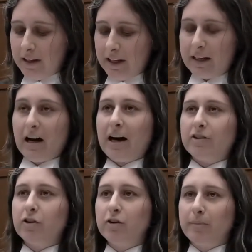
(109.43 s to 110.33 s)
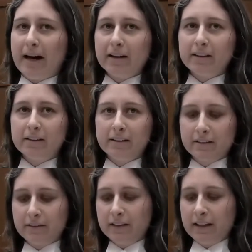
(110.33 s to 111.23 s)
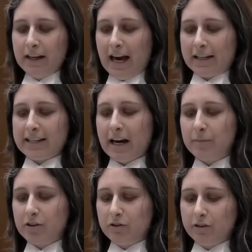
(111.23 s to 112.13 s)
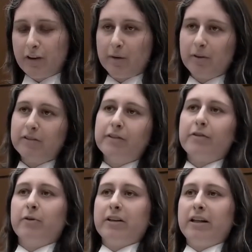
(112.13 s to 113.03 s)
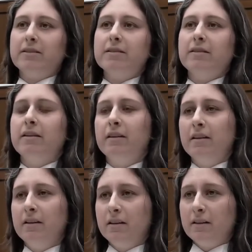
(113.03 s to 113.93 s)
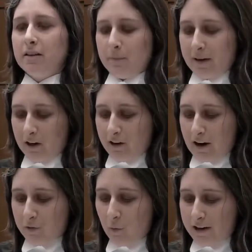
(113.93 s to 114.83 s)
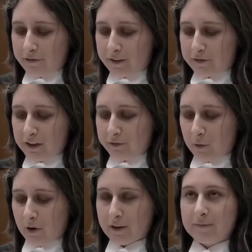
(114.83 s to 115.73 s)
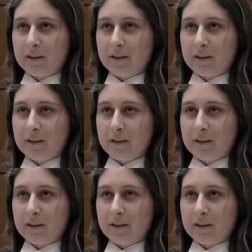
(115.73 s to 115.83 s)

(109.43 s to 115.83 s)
In Hydro-Quebec, at tab 2 of our Book of Authorities, paragraph 154,